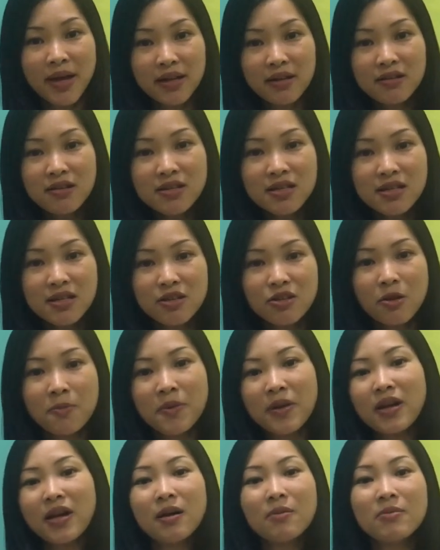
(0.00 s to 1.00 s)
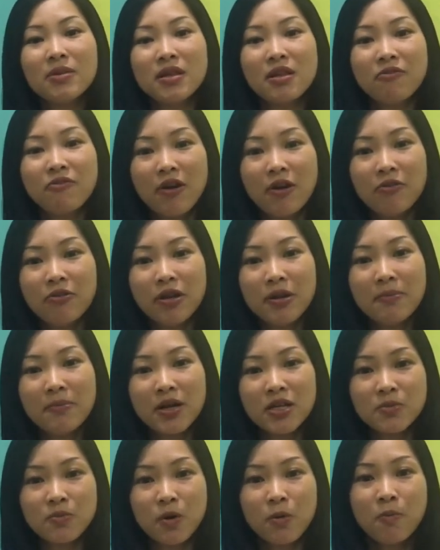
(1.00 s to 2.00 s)
manner, you become in a very
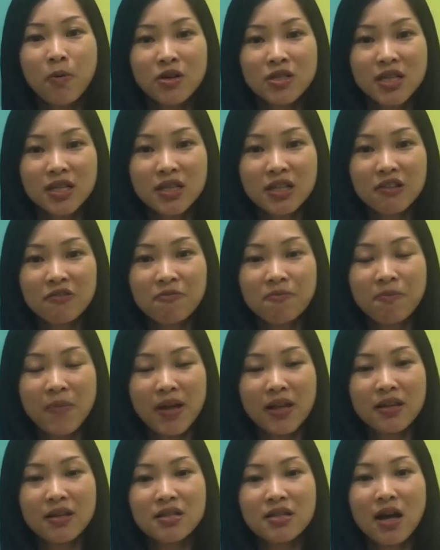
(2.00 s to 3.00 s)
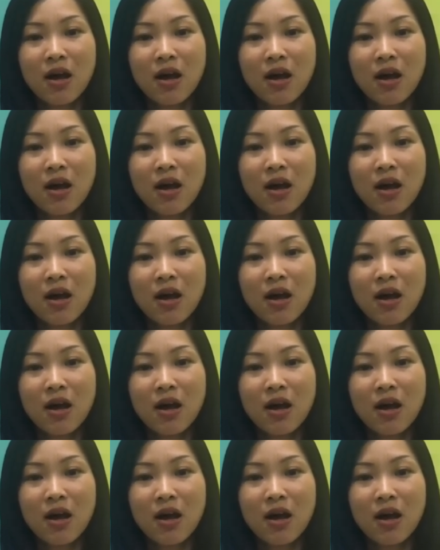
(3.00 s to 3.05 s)
much more positive manner